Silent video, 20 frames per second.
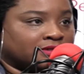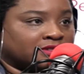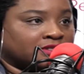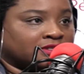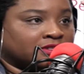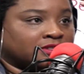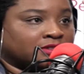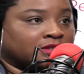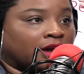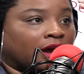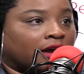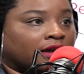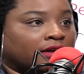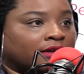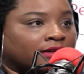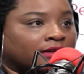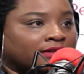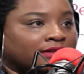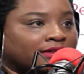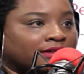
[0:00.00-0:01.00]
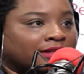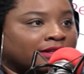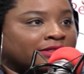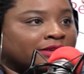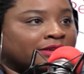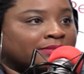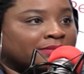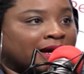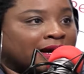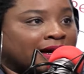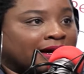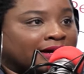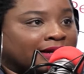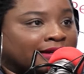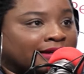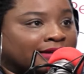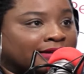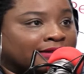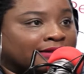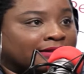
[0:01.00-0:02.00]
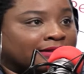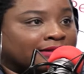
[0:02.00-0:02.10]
stuck in their mind?